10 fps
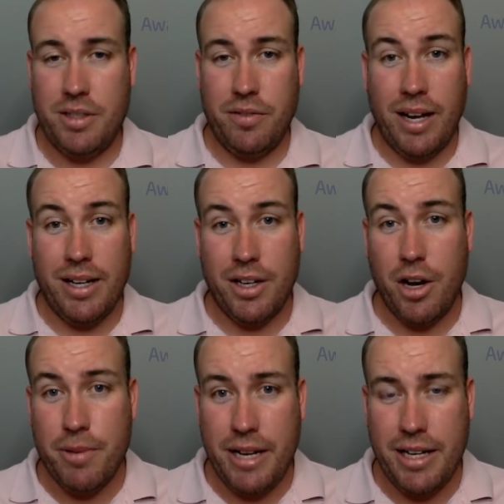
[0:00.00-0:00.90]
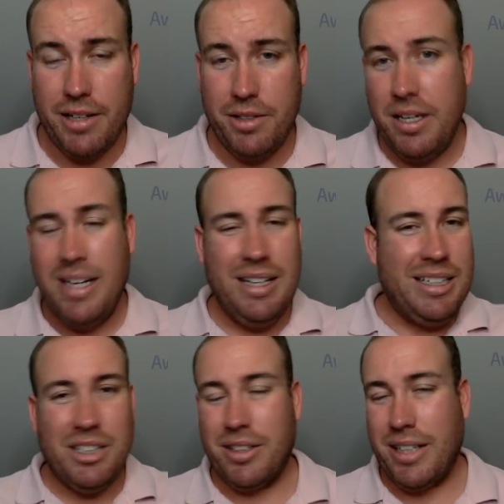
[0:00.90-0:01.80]
fly to Copenhagen.
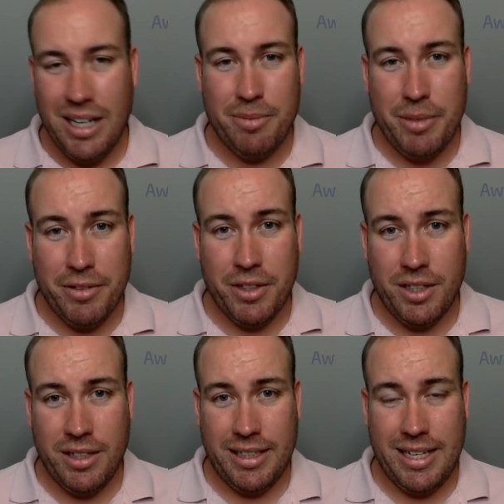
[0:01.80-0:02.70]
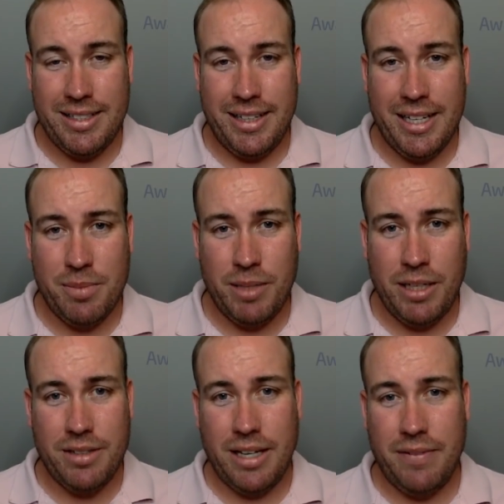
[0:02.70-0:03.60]
You're like, I'm never going to collect SAS
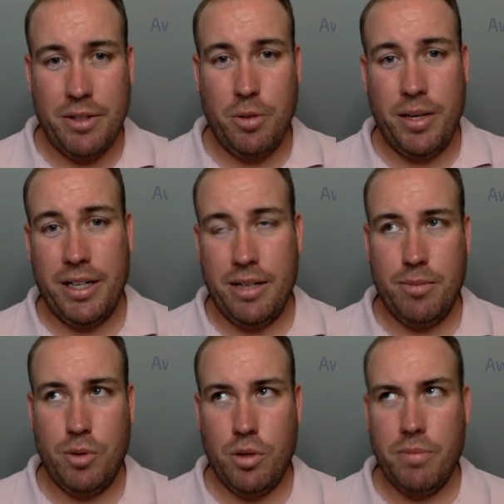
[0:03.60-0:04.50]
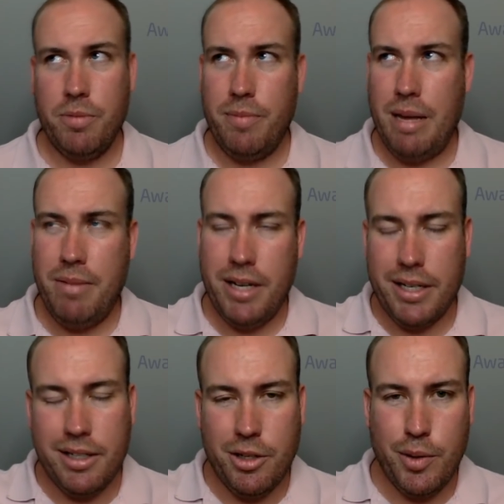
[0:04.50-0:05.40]
miles. I have no way to get more, but maybe I
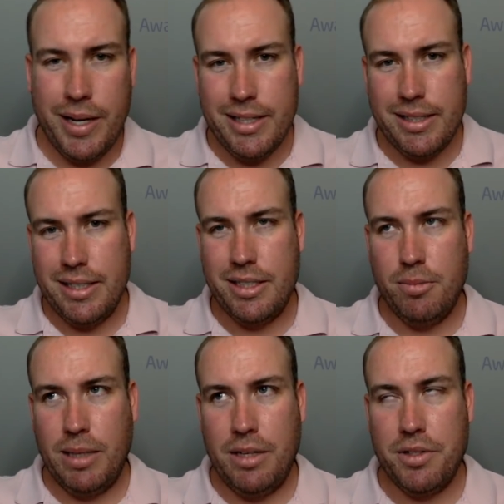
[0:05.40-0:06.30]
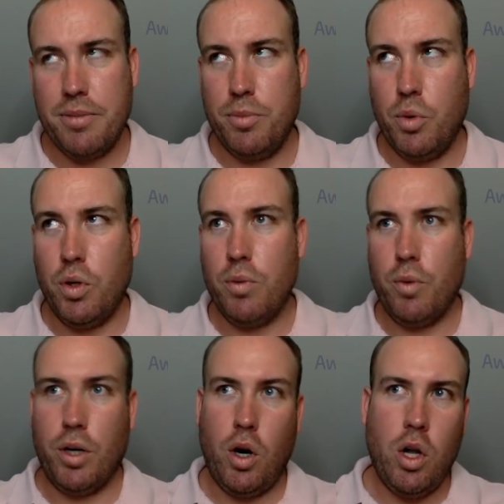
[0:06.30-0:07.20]
could credit these to Miles and More,
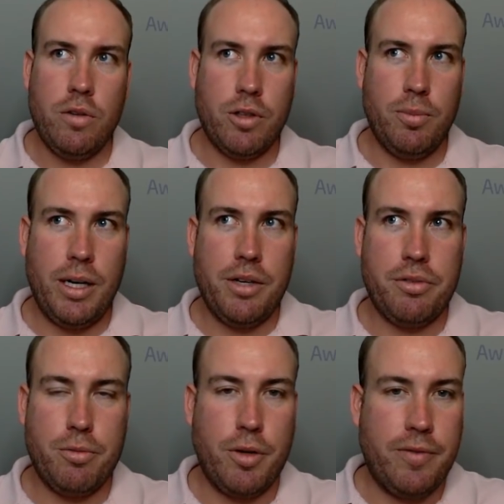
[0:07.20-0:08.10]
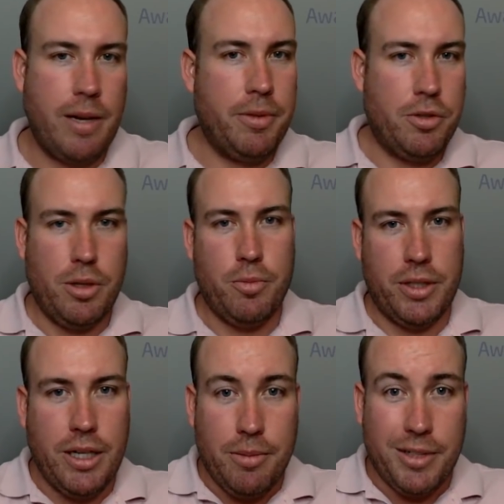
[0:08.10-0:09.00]
where all of our miles from our family trip
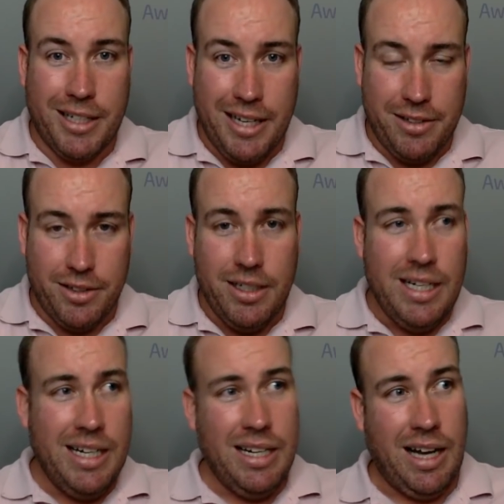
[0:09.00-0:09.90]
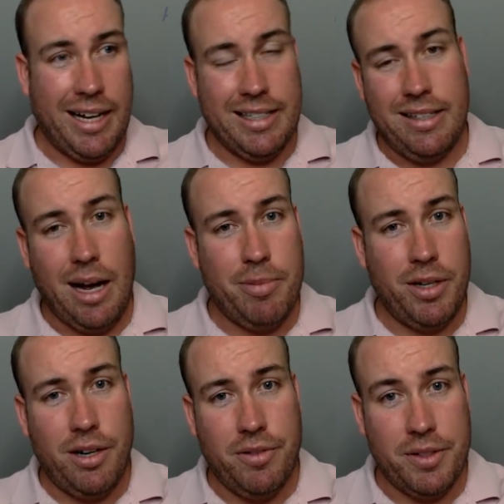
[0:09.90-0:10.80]
would come together. I can top
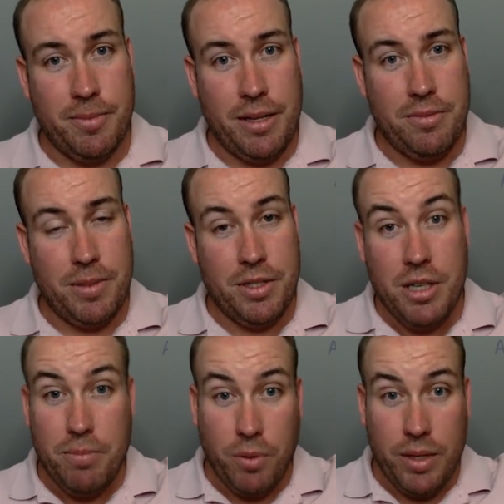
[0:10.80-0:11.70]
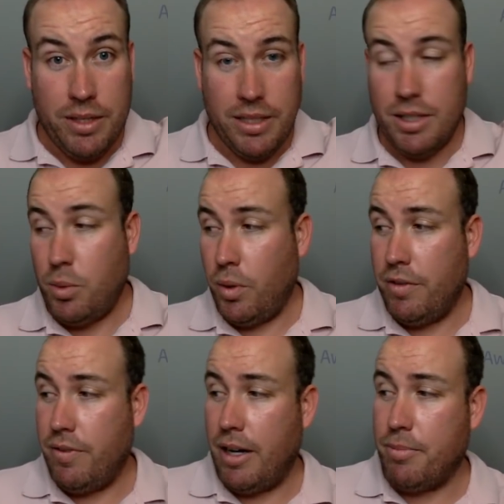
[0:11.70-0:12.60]
it off with some SPG points, get
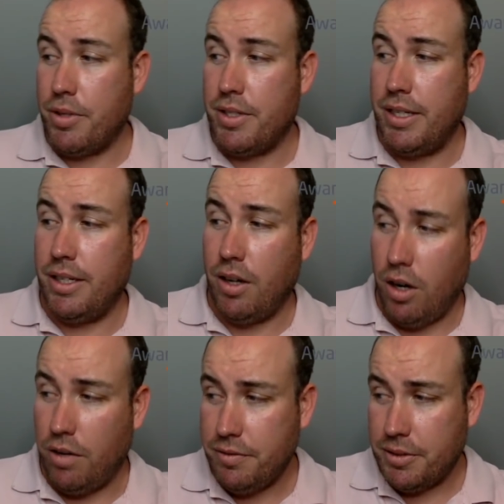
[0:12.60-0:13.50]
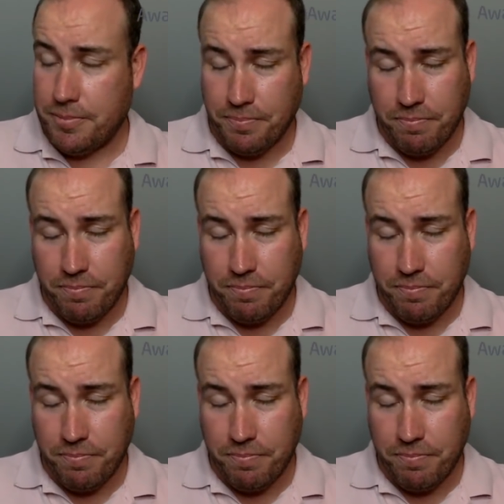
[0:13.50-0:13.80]
25% off